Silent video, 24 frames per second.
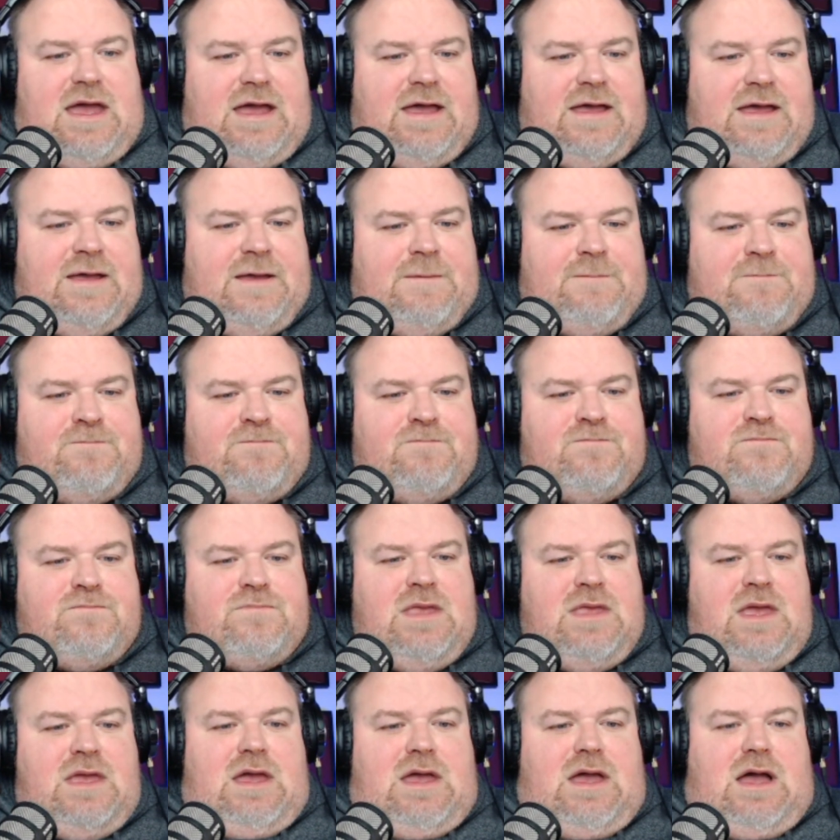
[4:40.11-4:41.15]
Um,
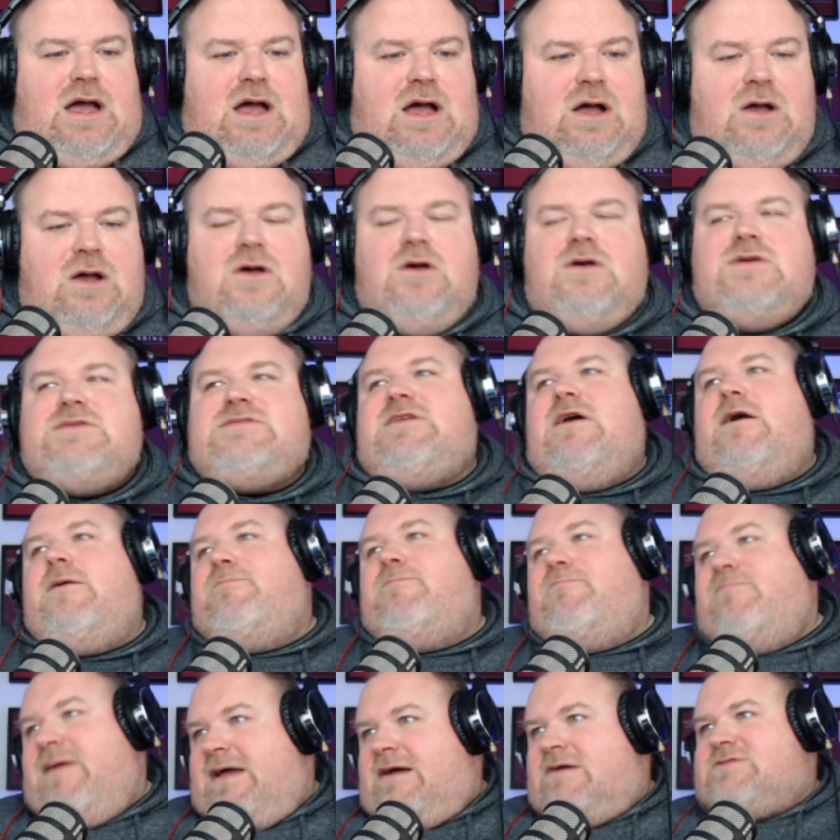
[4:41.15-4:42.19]
asked
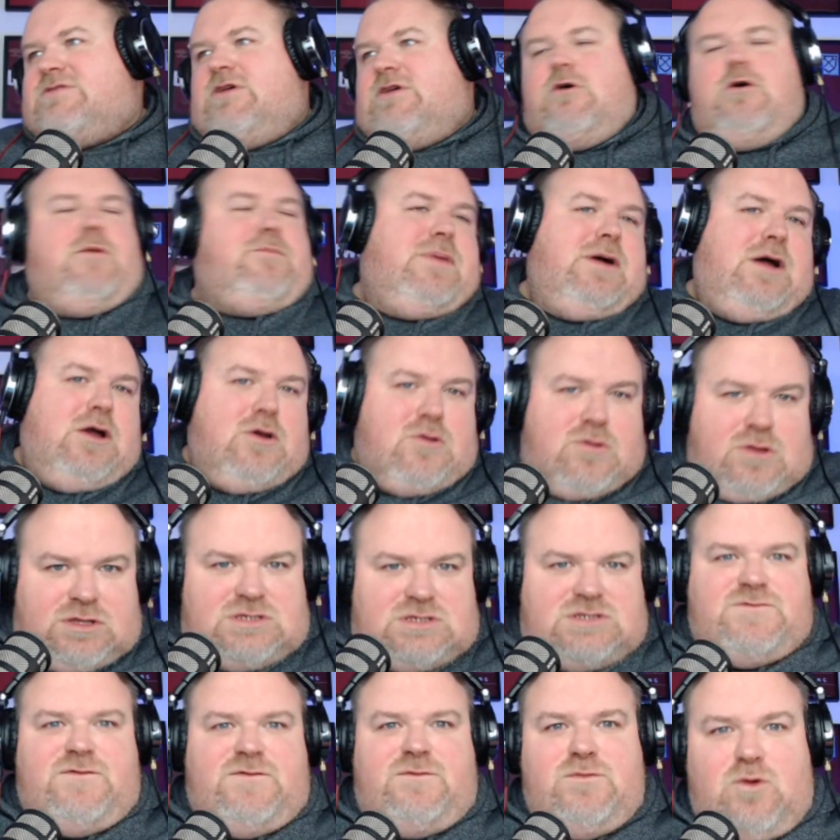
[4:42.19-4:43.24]
about our
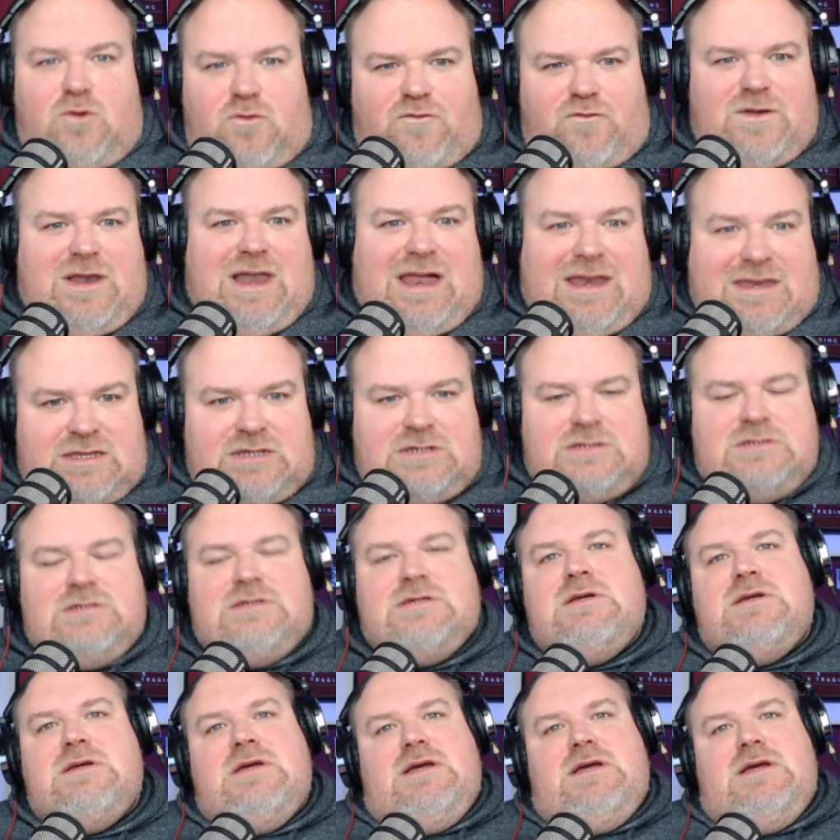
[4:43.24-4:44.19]
opponents from North London,